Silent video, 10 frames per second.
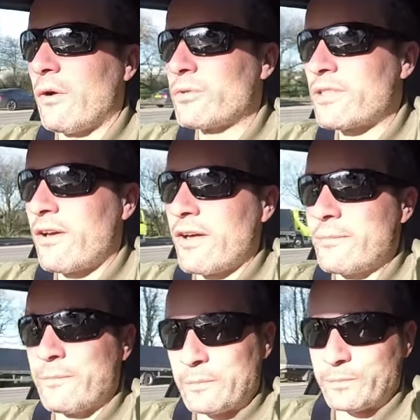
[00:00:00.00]
whole
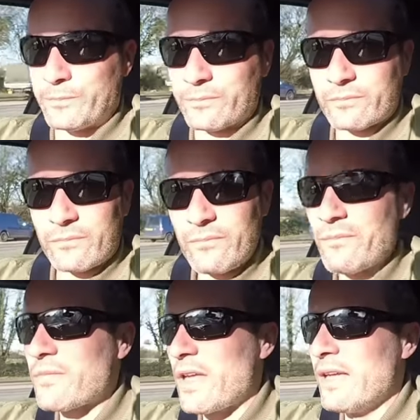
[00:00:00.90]

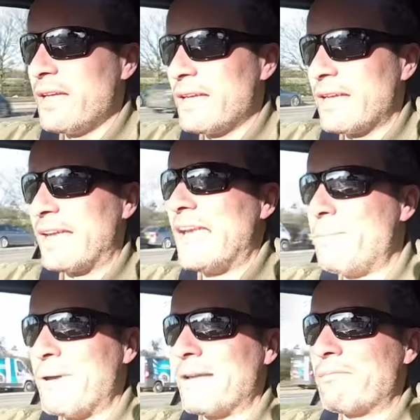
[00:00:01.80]
time,
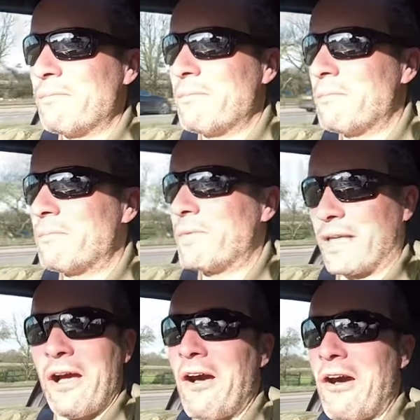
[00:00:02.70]
keeping the
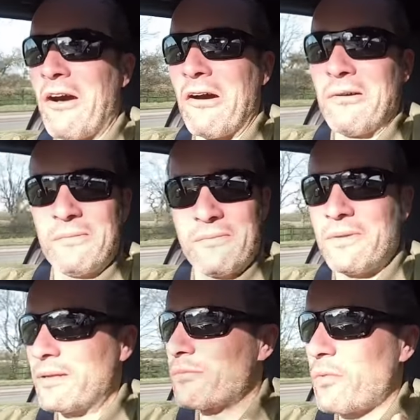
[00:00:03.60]
car
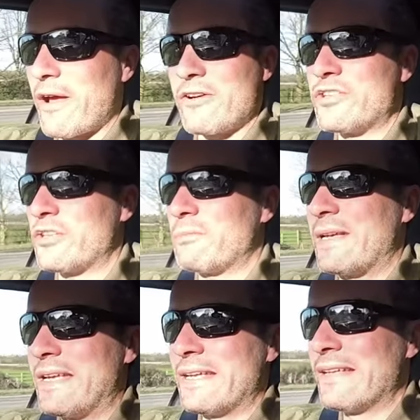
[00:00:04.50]
where it should
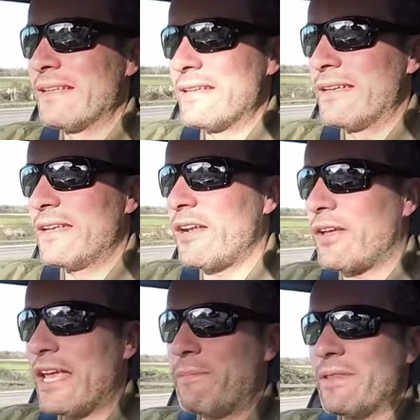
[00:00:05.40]
be, you know,
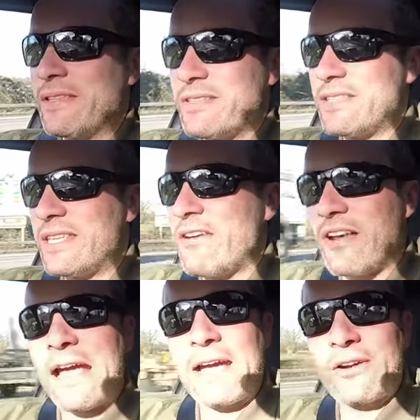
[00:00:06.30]
keeping the
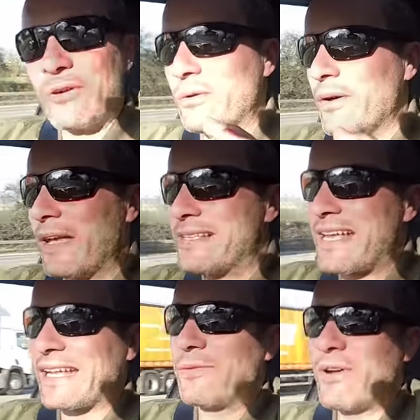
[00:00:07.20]
steering angle
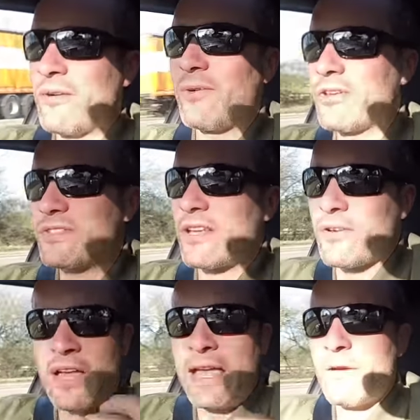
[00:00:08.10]
exactly where it was. So
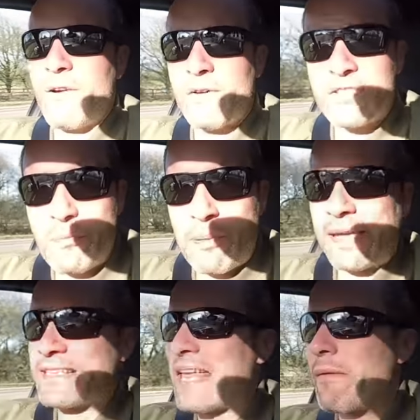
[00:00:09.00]
if I was the
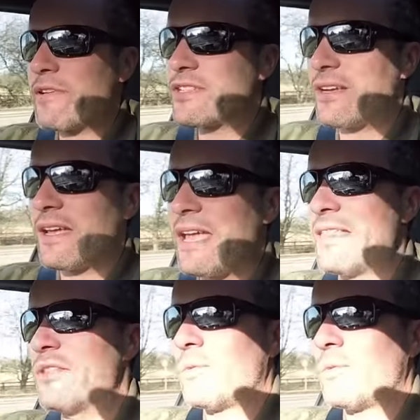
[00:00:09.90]
biggest amateur in the